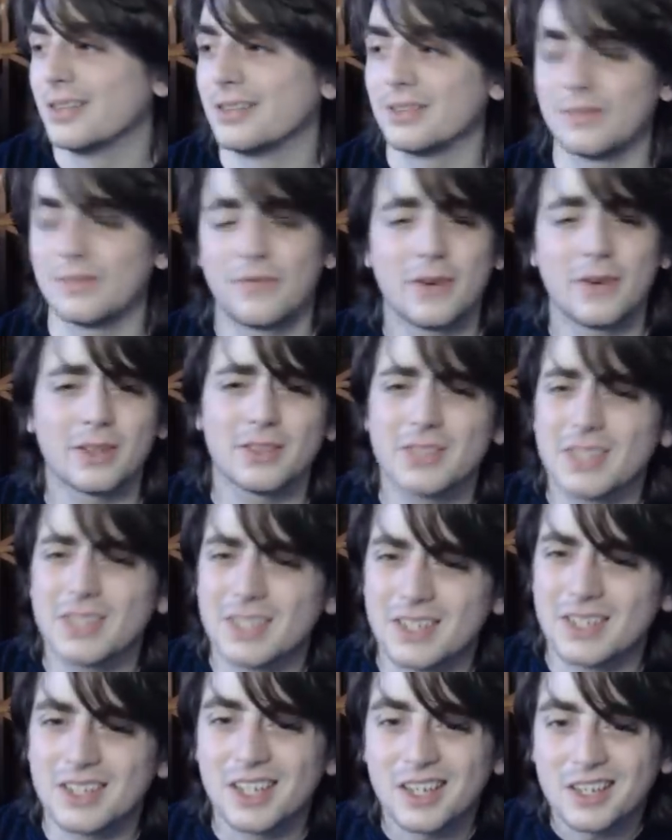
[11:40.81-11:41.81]
There's
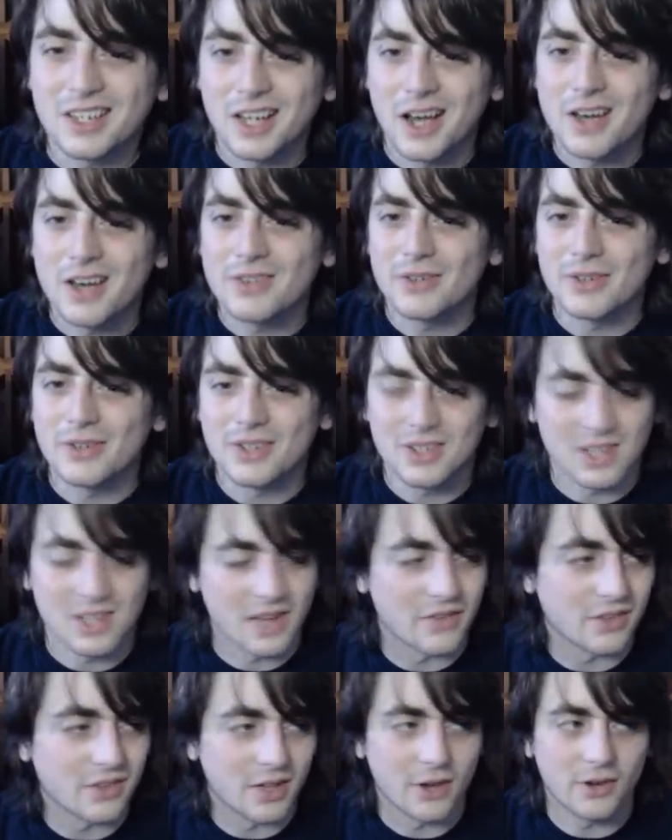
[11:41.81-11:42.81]
like 600 or
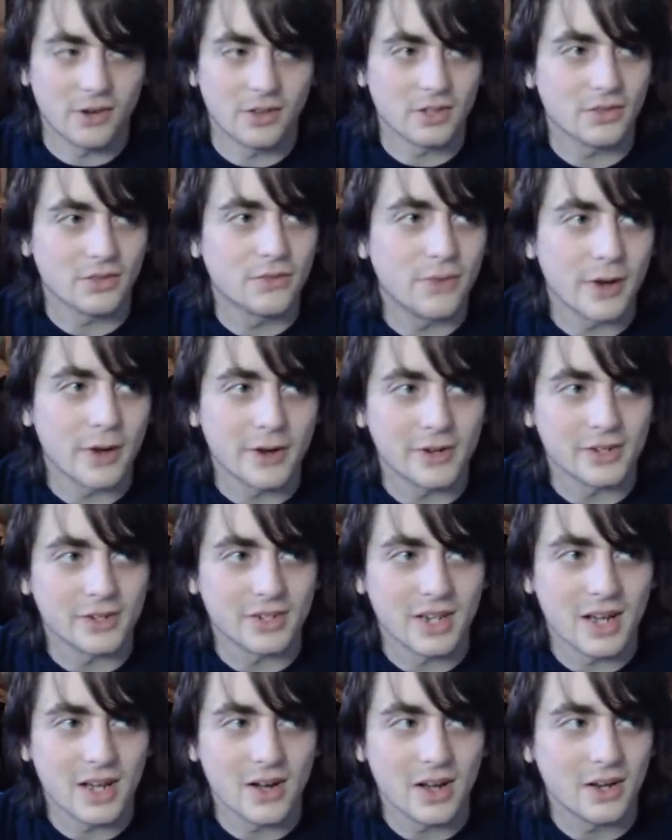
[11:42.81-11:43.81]
700 of these
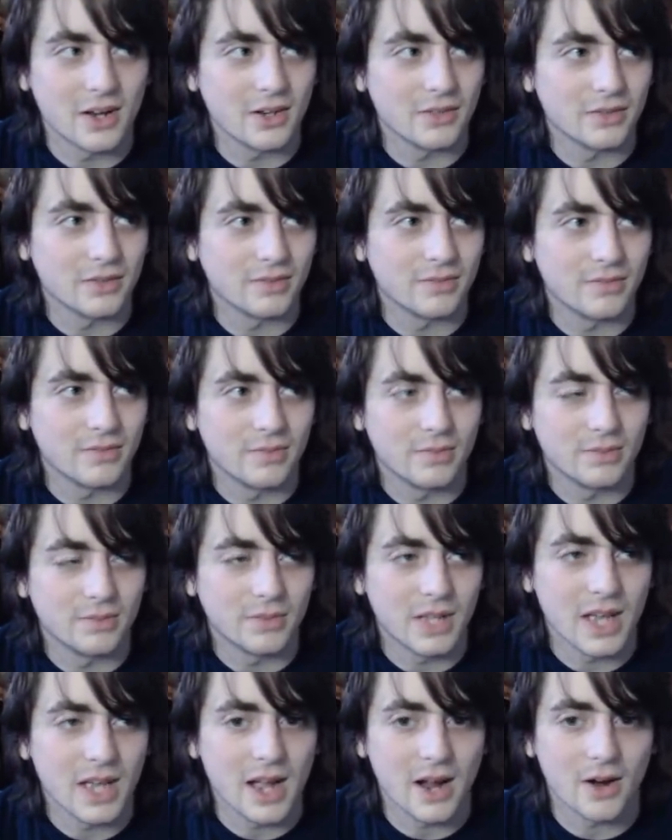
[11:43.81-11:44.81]
fuckers now. I don't even
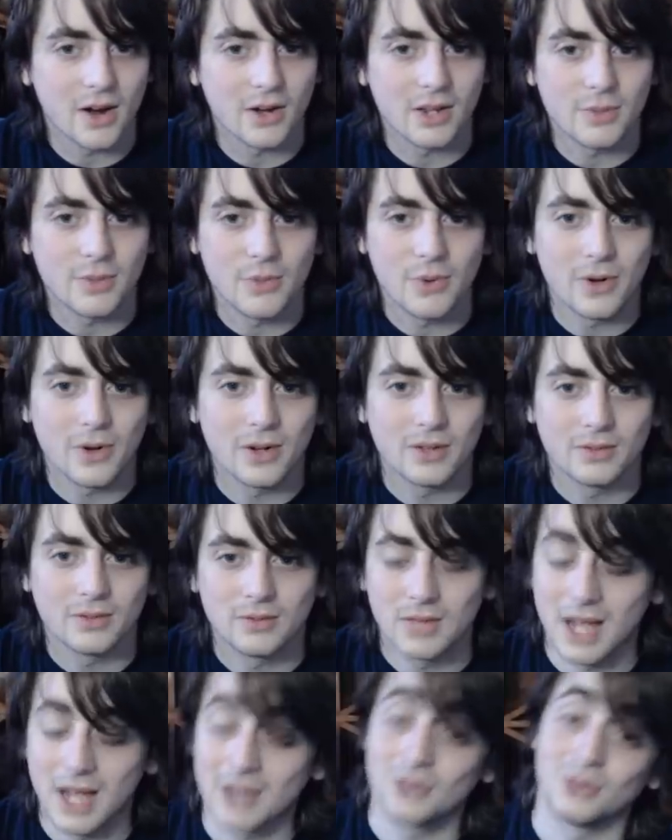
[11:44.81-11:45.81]
care anymore.
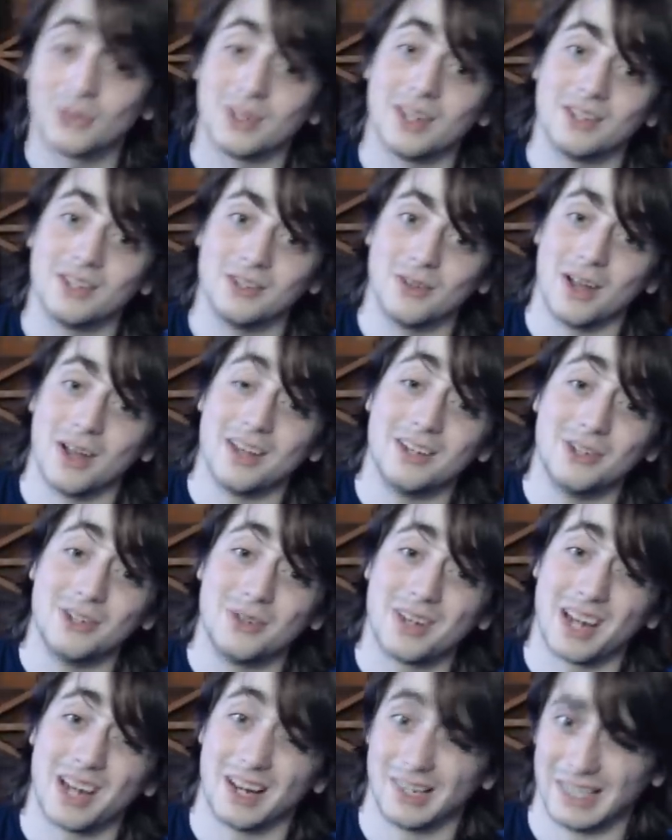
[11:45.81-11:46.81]
Actually, I do. I
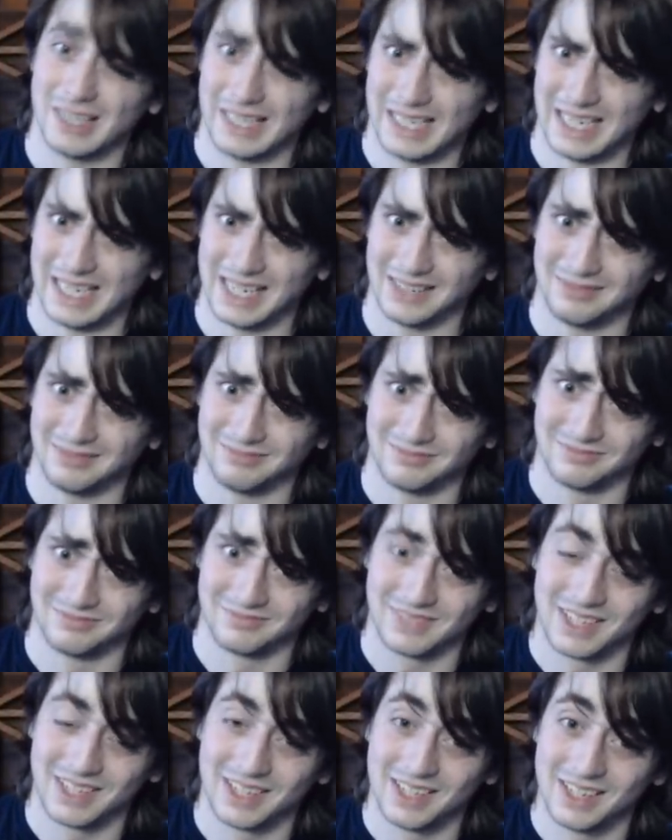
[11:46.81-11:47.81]
do care a lot
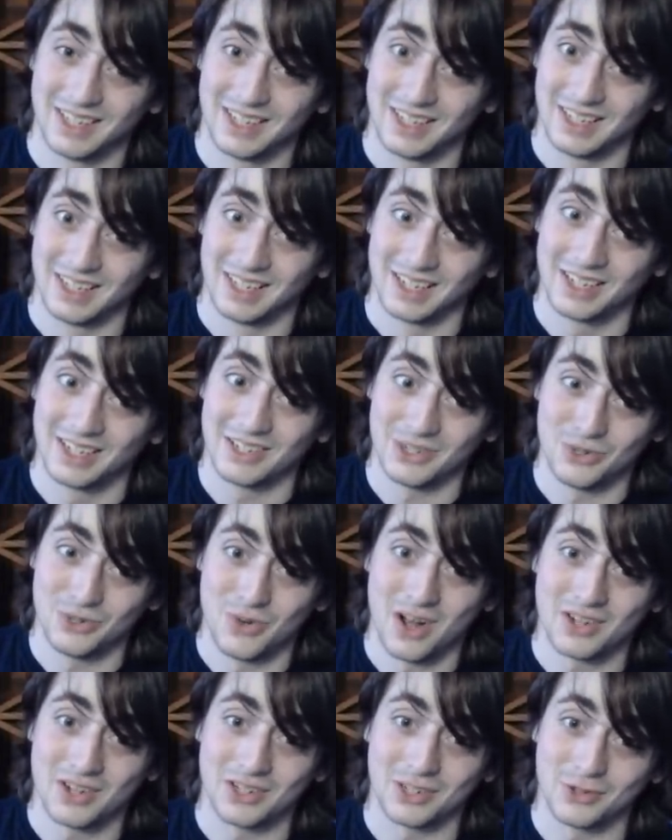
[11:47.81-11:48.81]
because
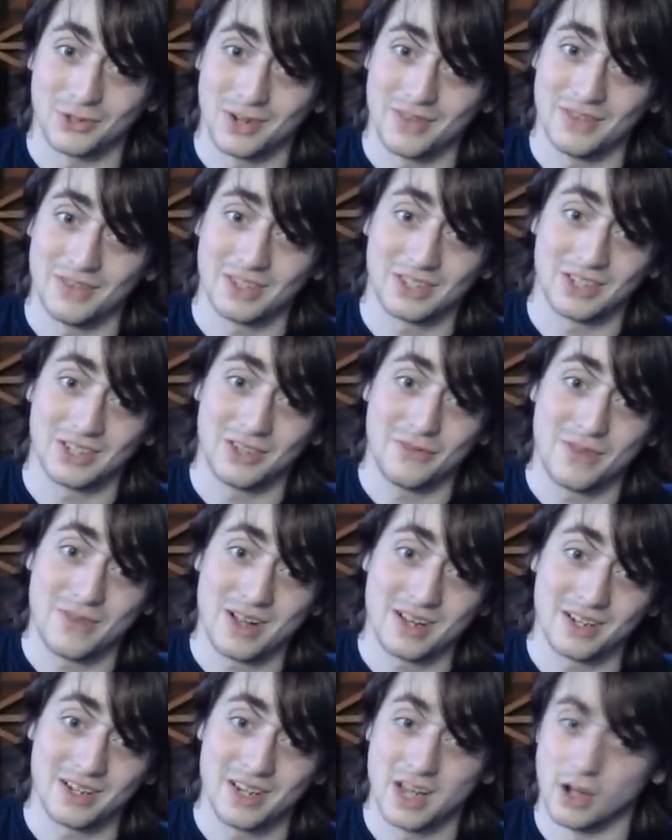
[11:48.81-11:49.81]
you watch the trivia, so you
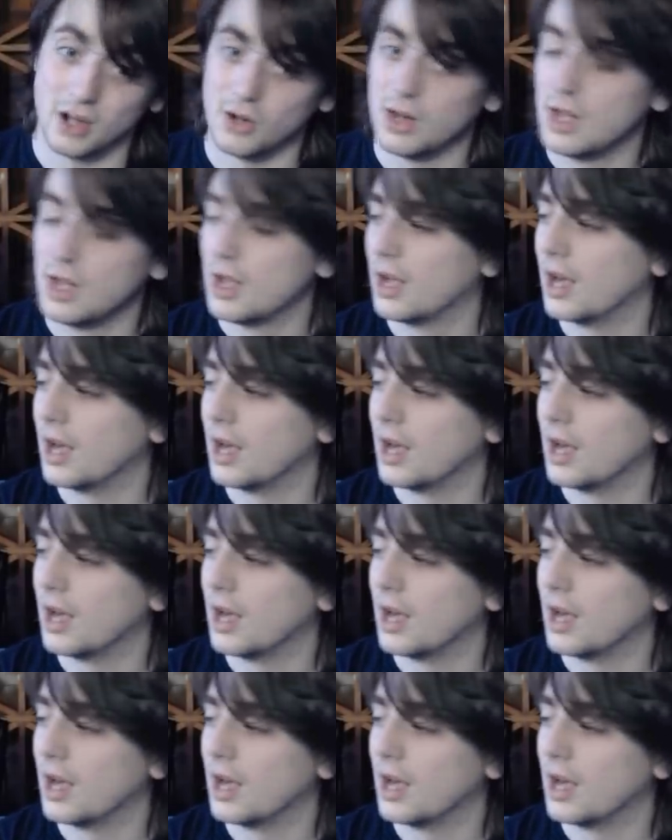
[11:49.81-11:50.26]
fucking know.